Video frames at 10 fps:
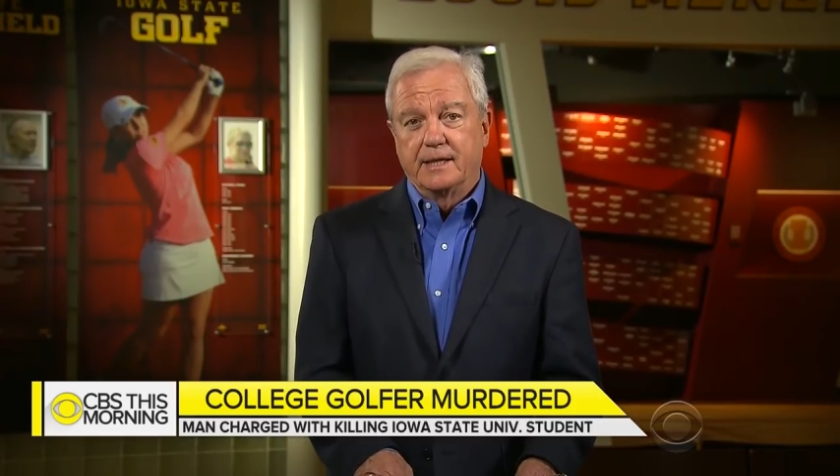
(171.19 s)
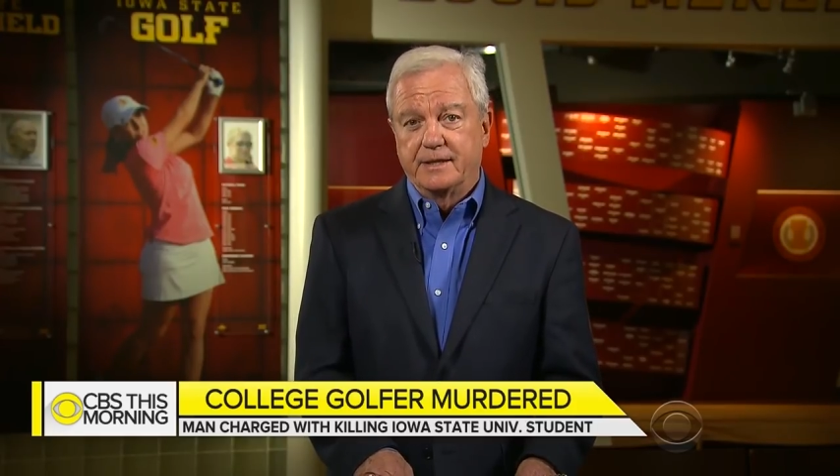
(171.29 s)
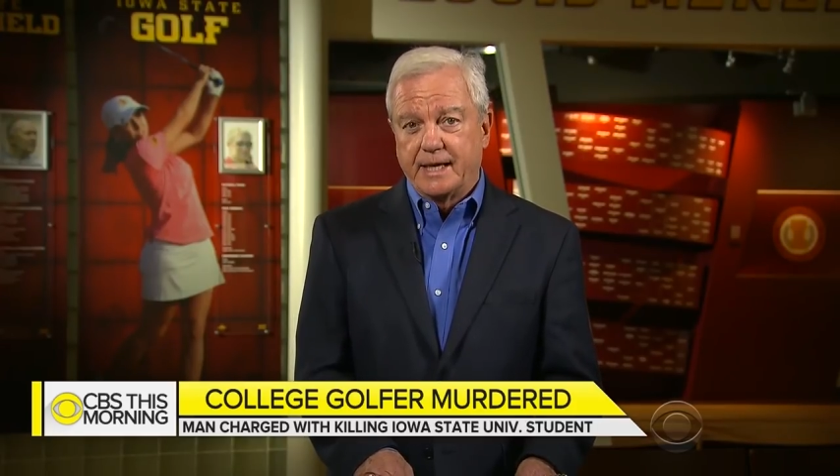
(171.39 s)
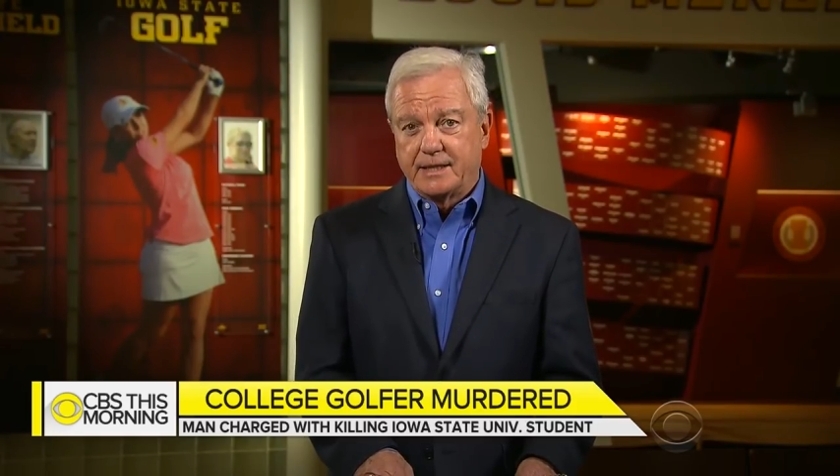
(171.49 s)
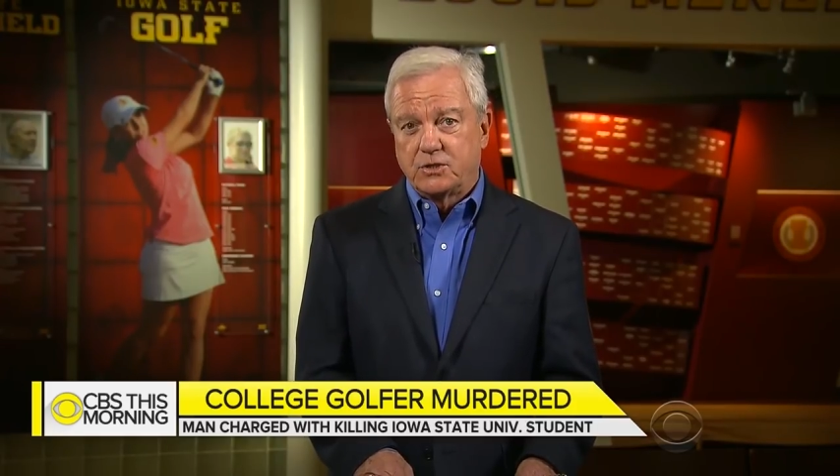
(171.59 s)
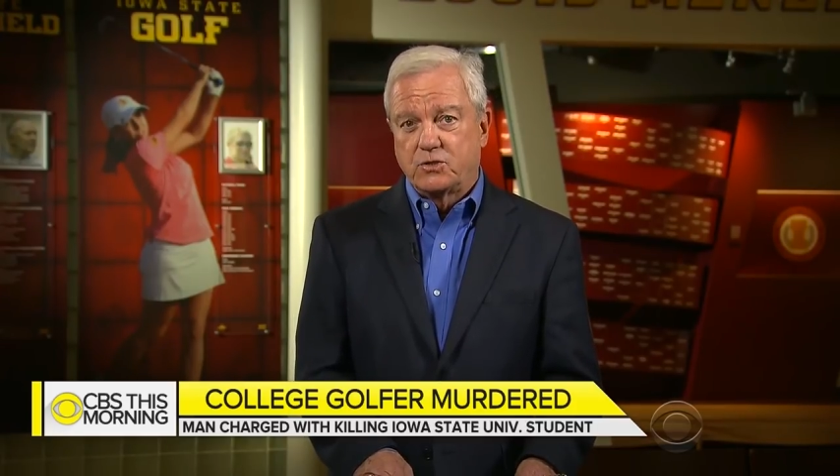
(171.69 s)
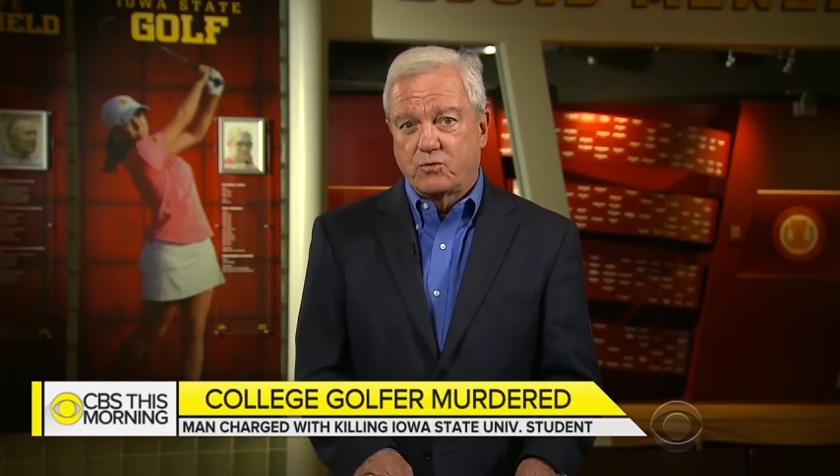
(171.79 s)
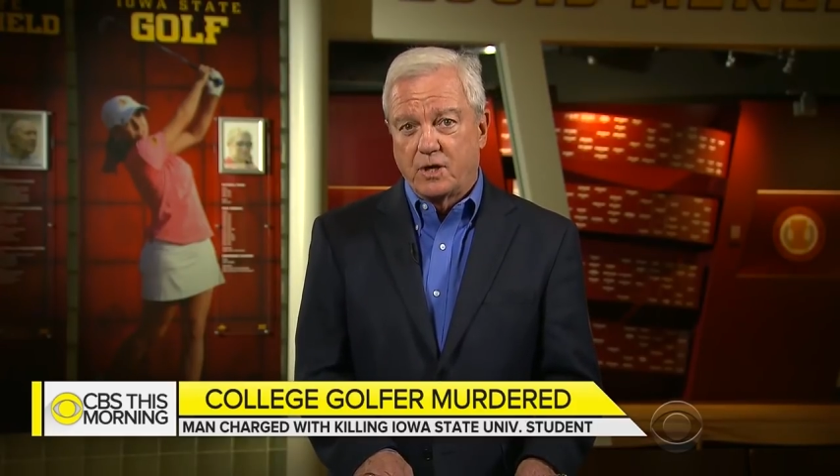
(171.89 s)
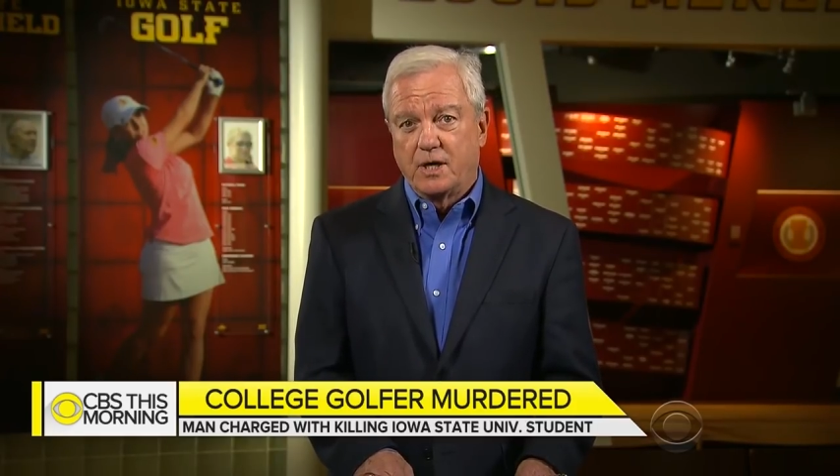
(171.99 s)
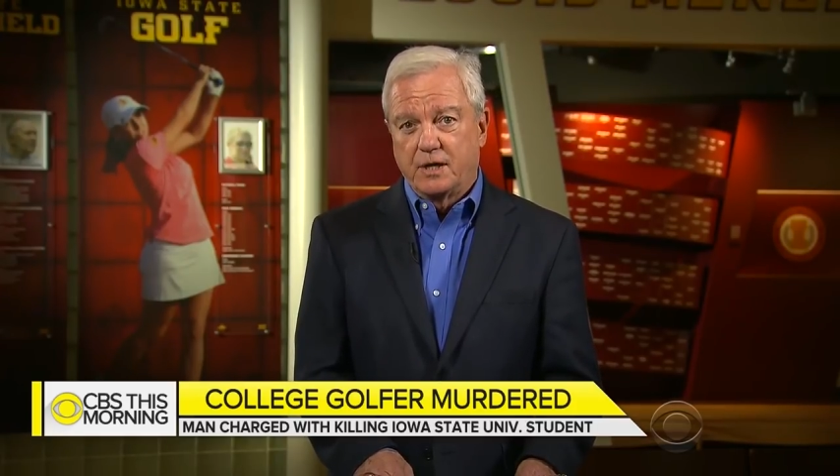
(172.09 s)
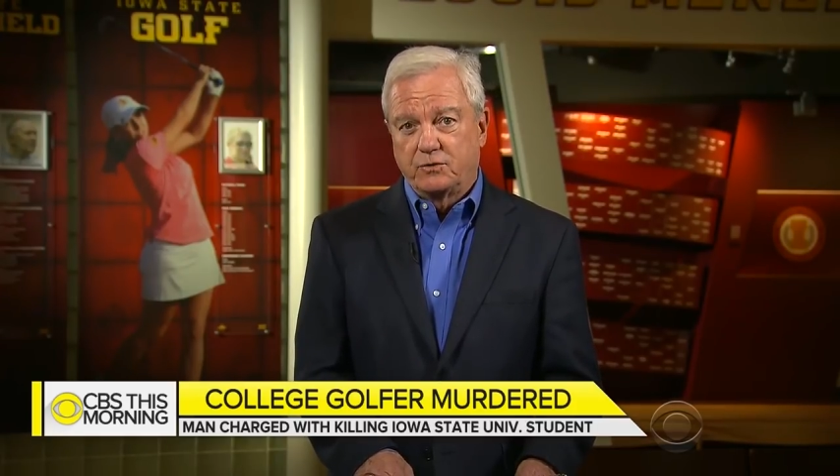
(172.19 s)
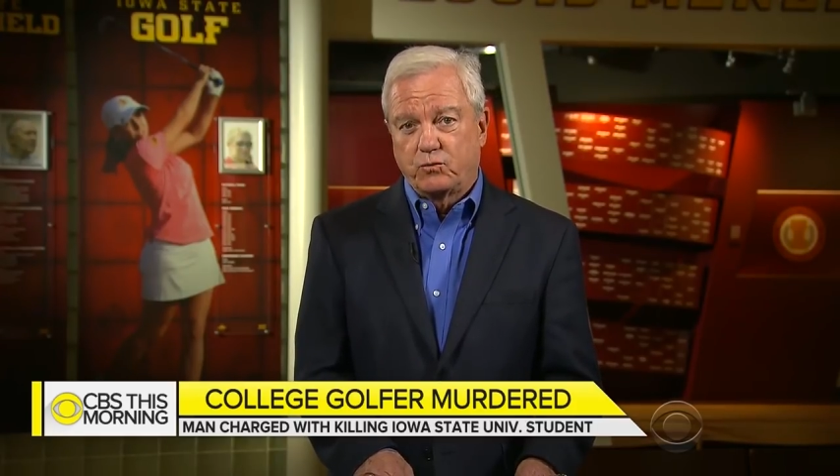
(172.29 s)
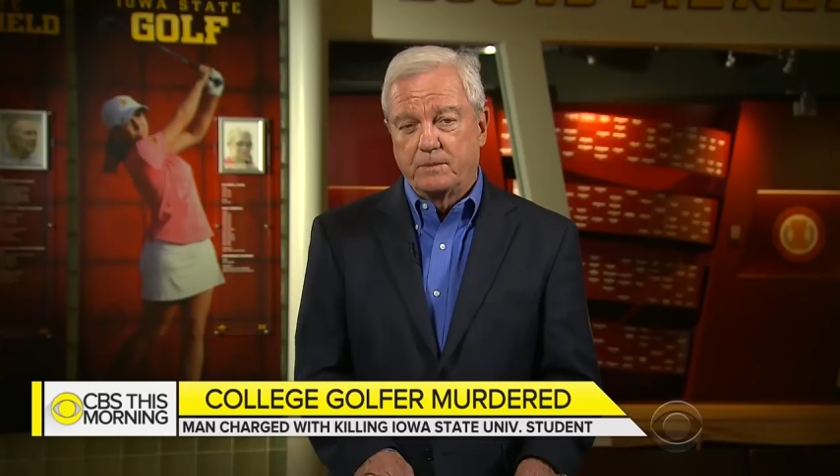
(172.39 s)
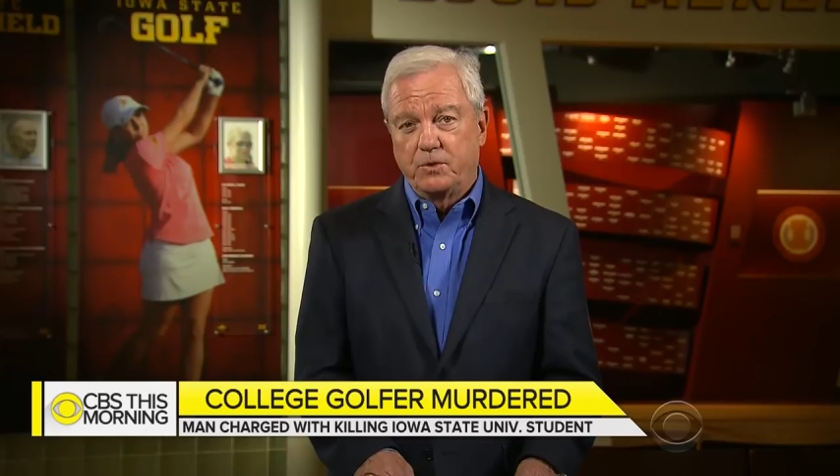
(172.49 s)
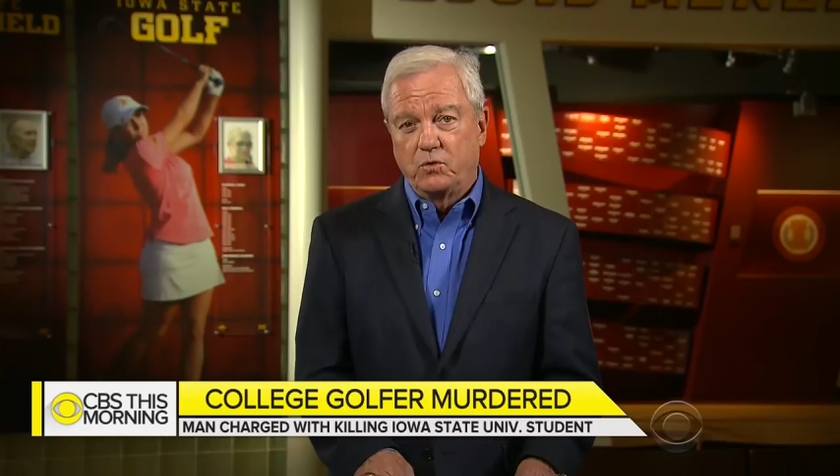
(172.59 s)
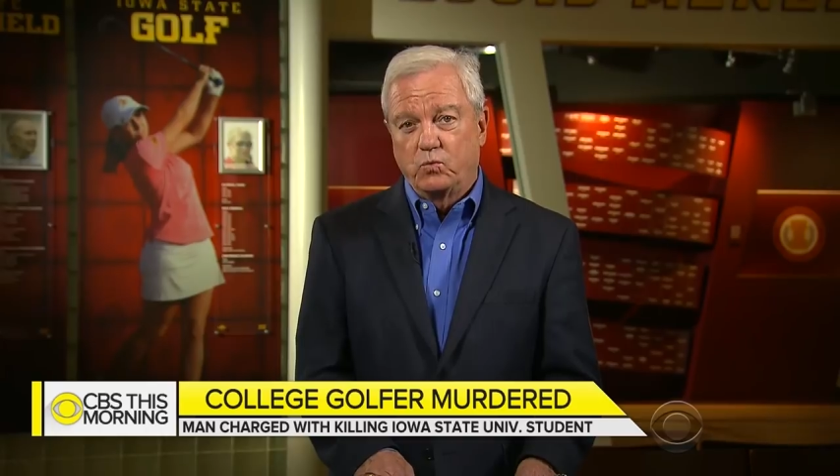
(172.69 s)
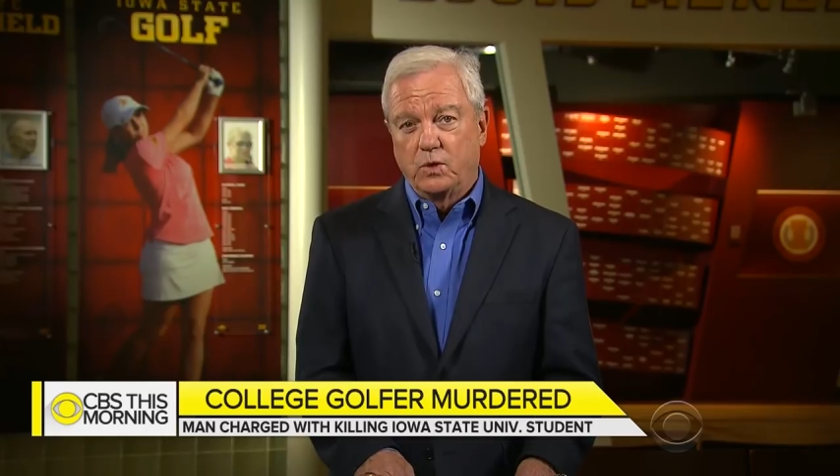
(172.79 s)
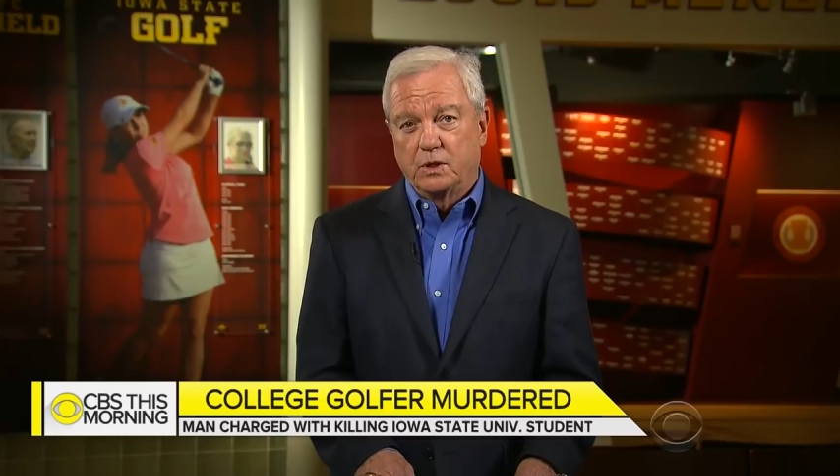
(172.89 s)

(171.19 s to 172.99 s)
Uh, that tri uh, tribute